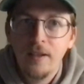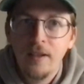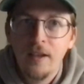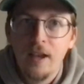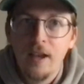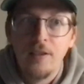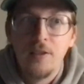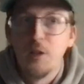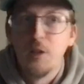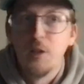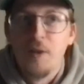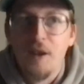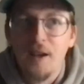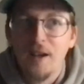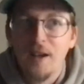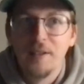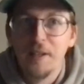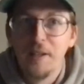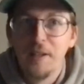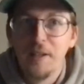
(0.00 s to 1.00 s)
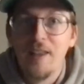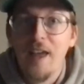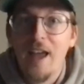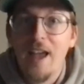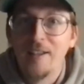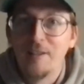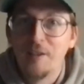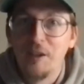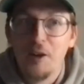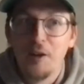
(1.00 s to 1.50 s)
I just finally
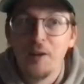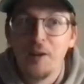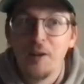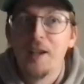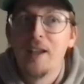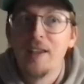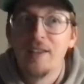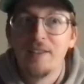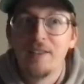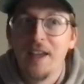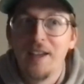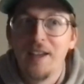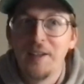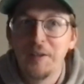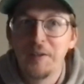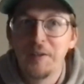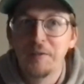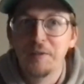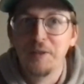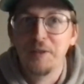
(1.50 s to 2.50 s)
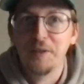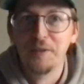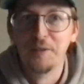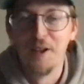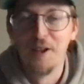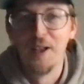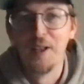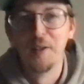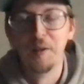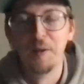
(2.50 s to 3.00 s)
thanked her, like, "Hey, thank you for
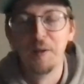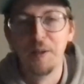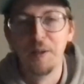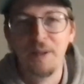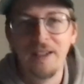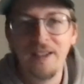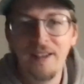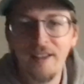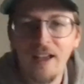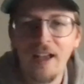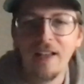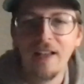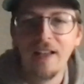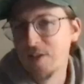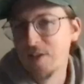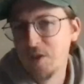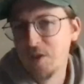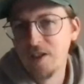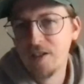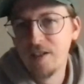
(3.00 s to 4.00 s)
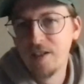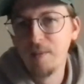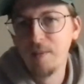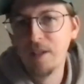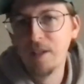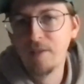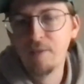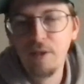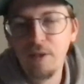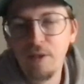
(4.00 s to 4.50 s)
following me." And then she sent
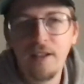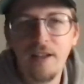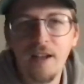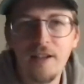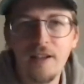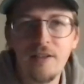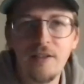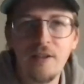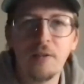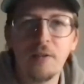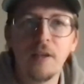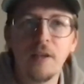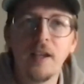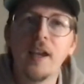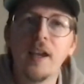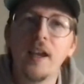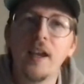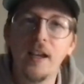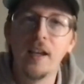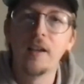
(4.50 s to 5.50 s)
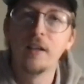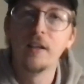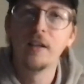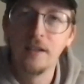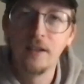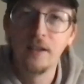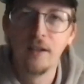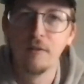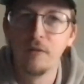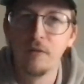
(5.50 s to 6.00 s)
me a really nice note, like, "Hey,
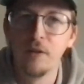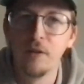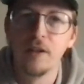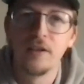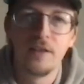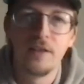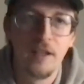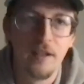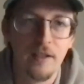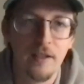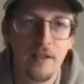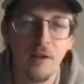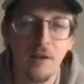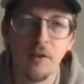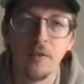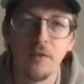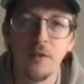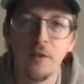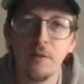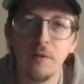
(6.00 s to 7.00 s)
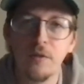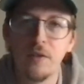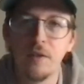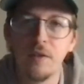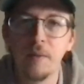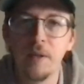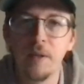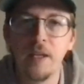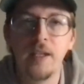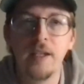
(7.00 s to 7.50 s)
I'd love for you to send these cartoons to
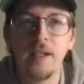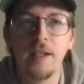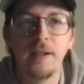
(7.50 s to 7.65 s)
me."